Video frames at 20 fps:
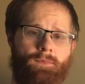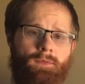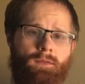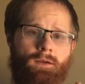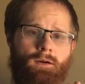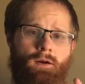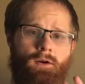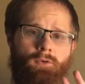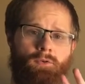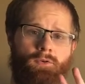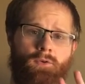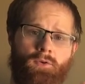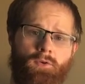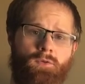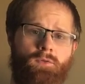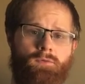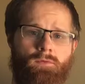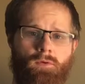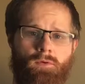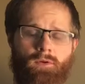there are
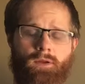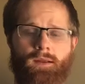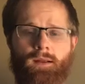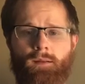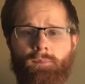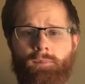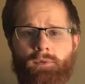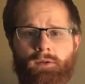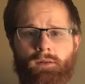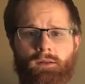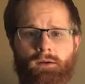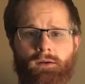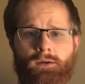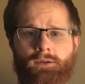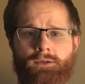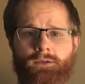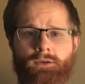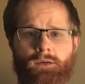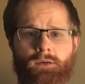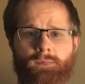two vocabulary
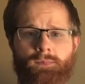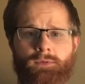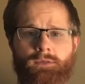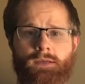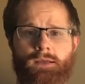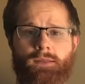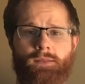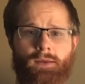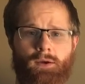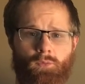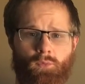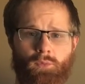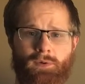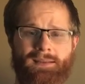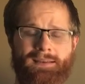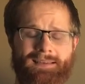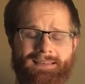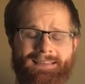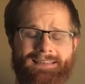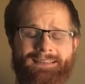terms that we
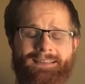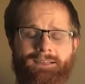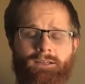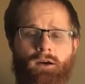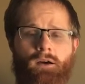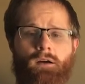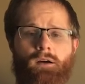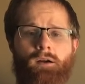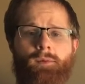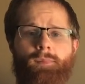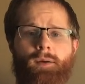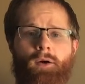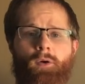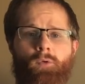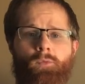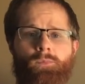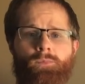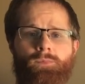need to talk about.